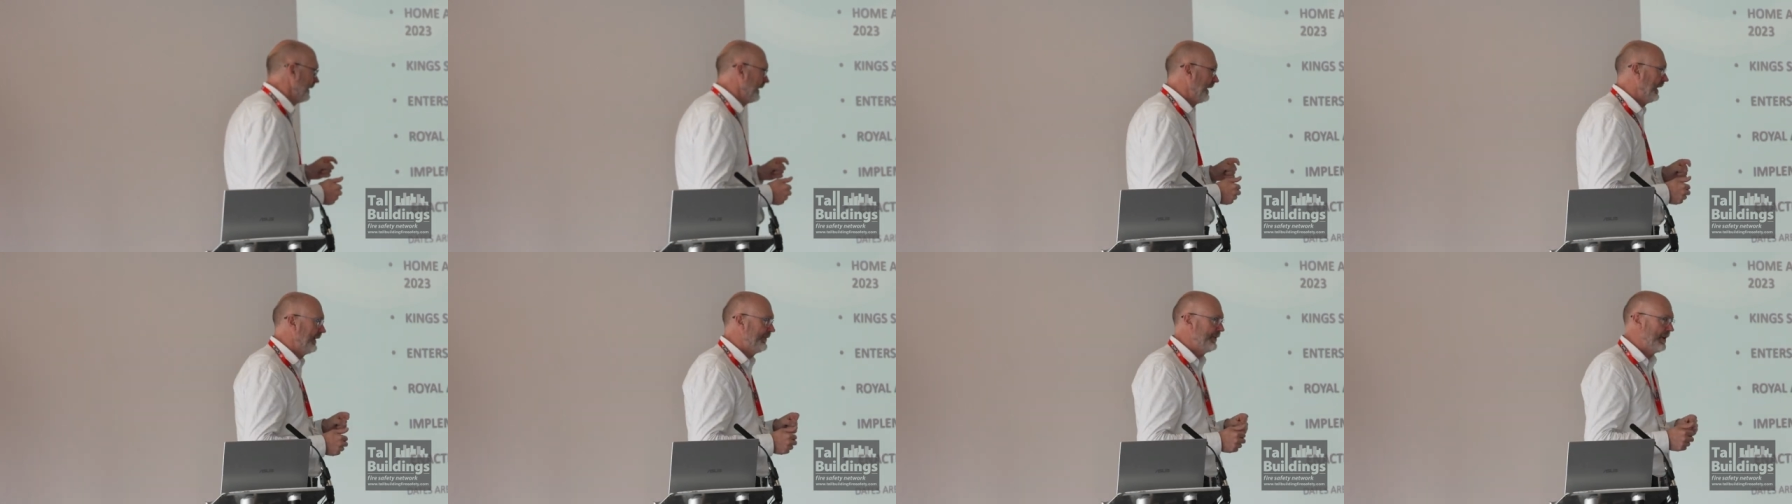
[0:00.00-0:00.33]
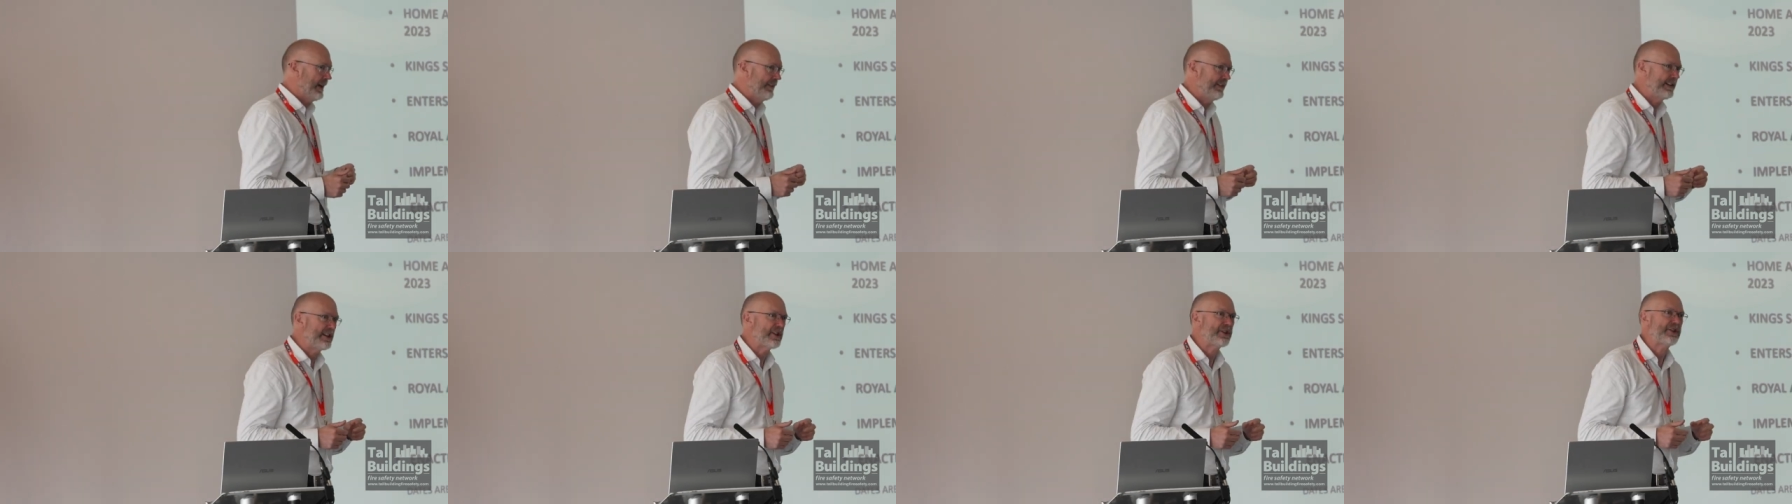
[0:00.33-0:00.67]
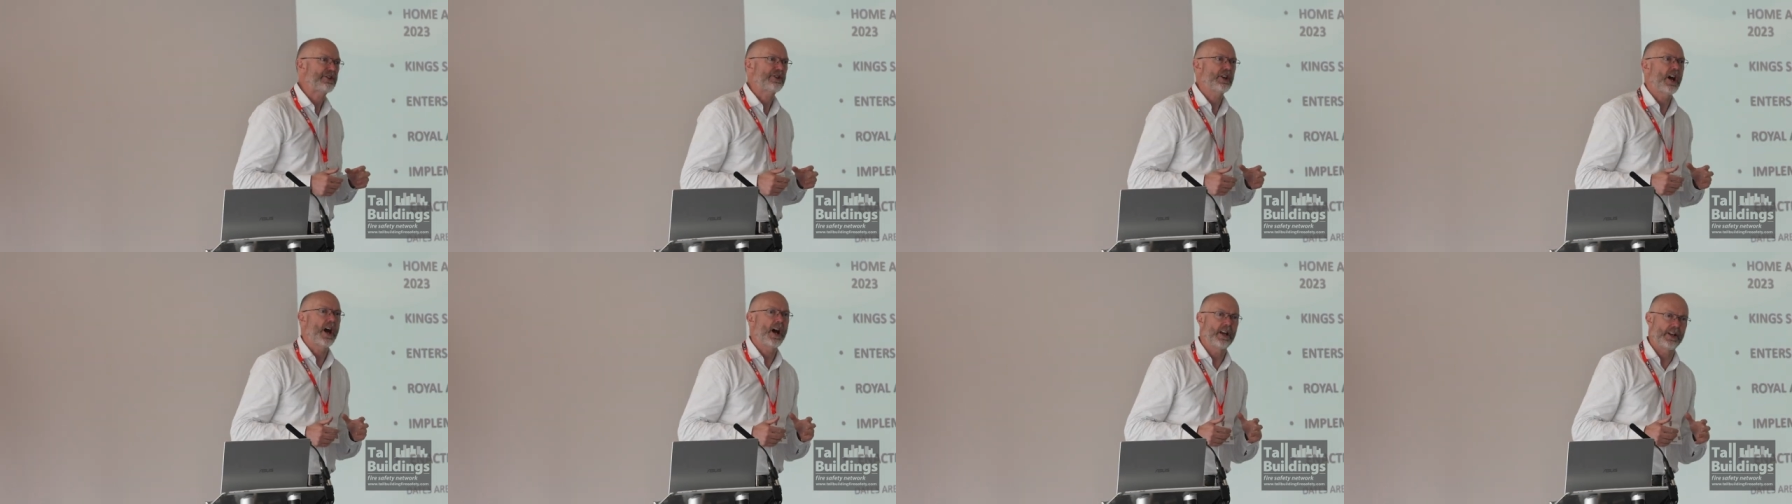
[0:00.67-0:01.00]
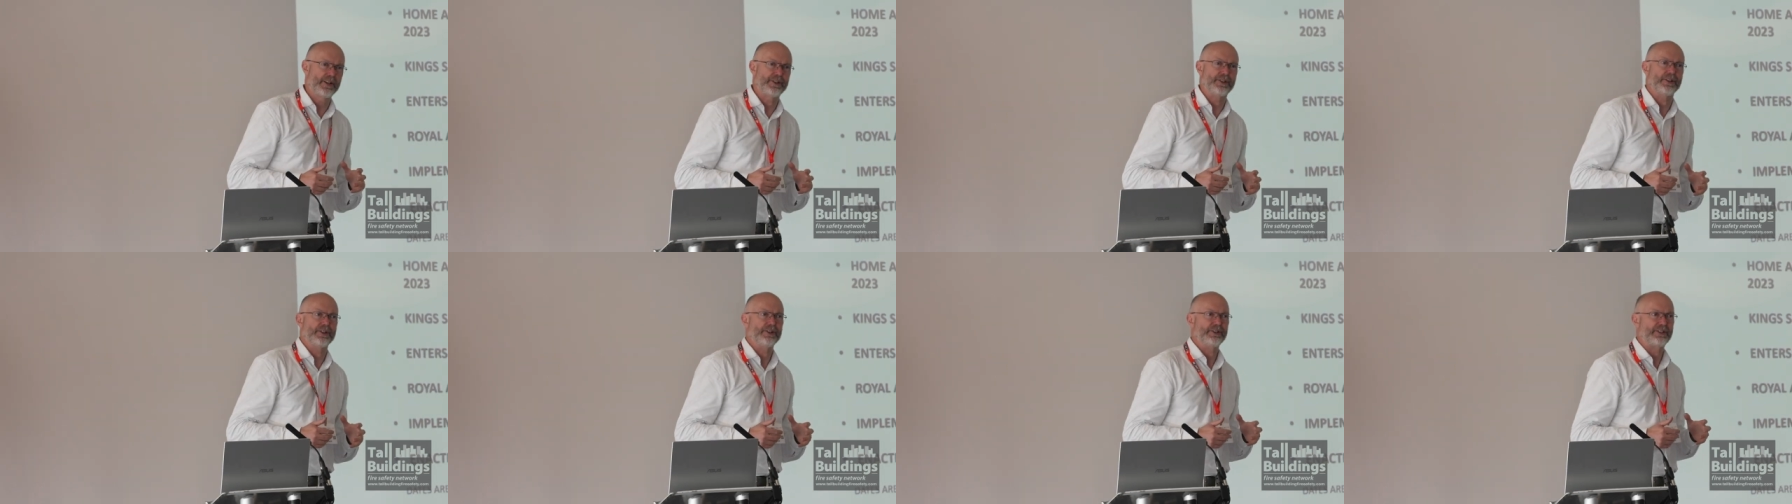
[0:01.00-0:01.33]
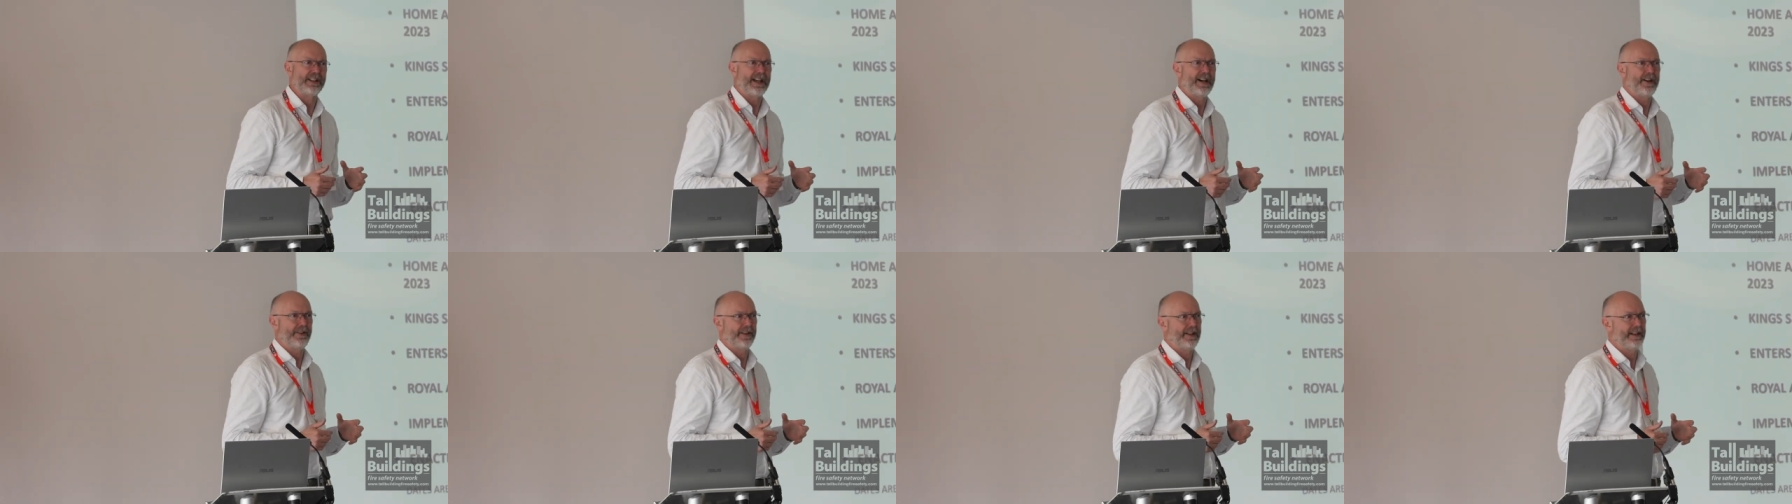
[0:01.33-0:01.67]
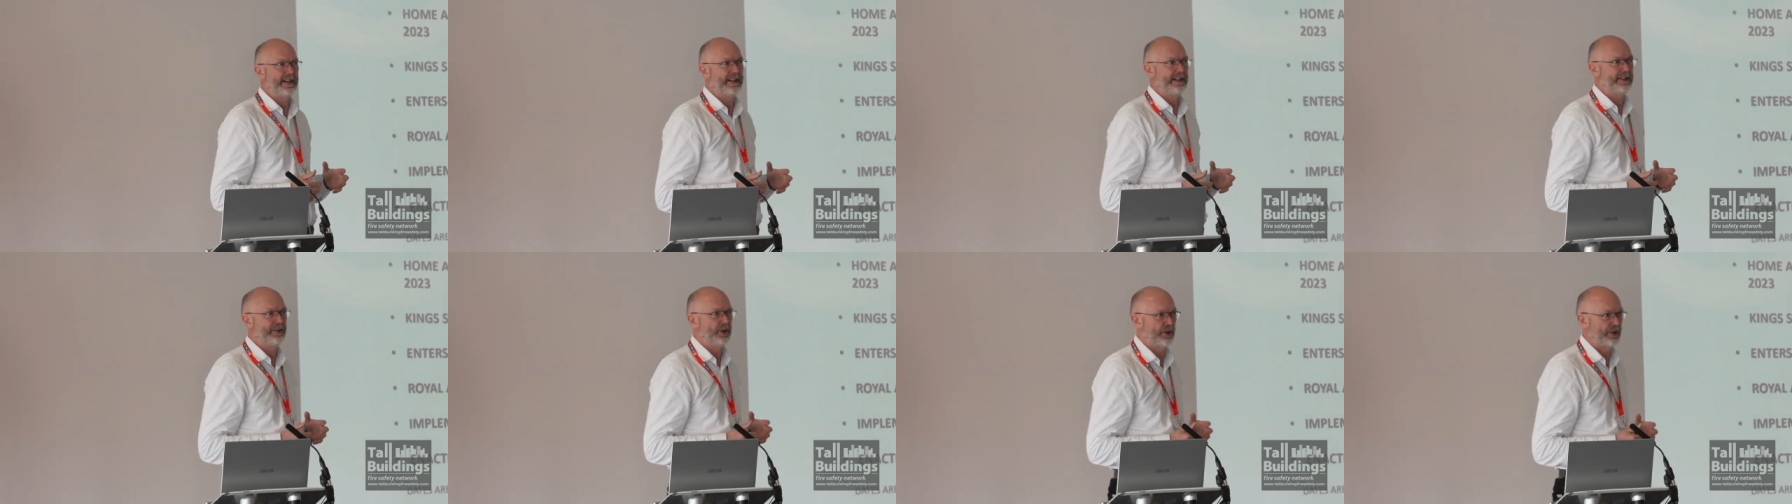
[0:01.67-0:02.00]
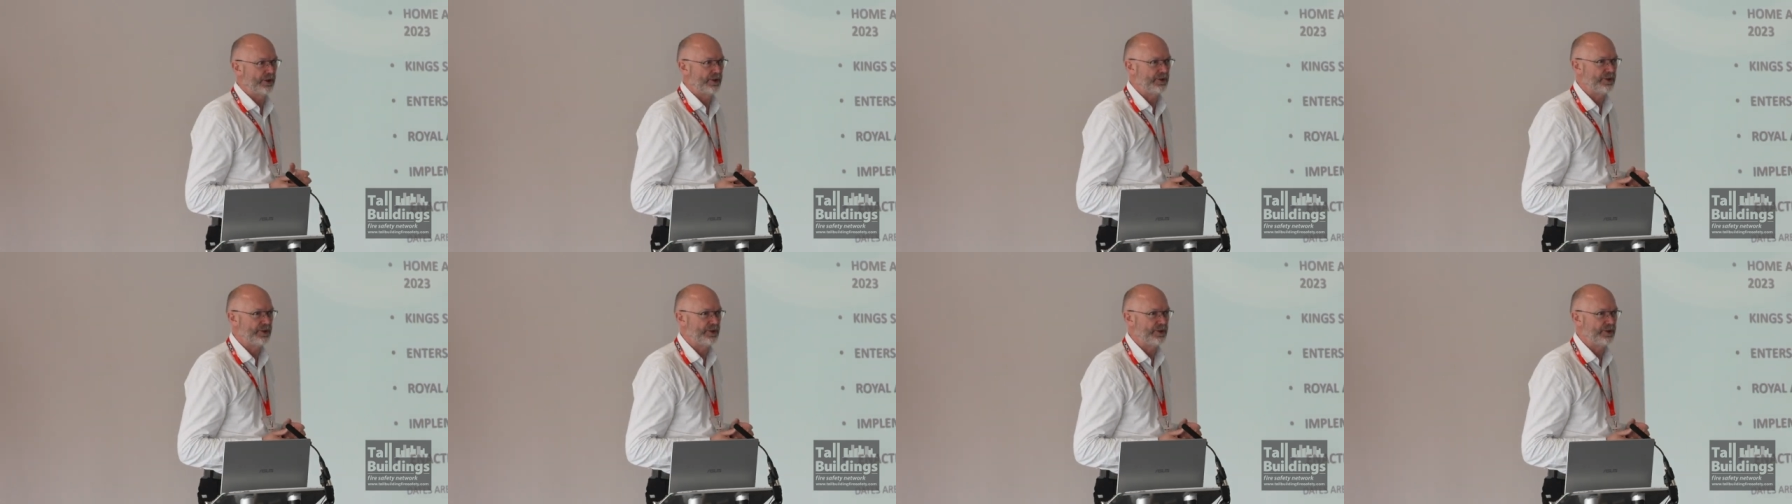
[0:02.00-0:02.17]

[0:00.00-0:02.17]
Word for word: if you have any charlatans out there knocking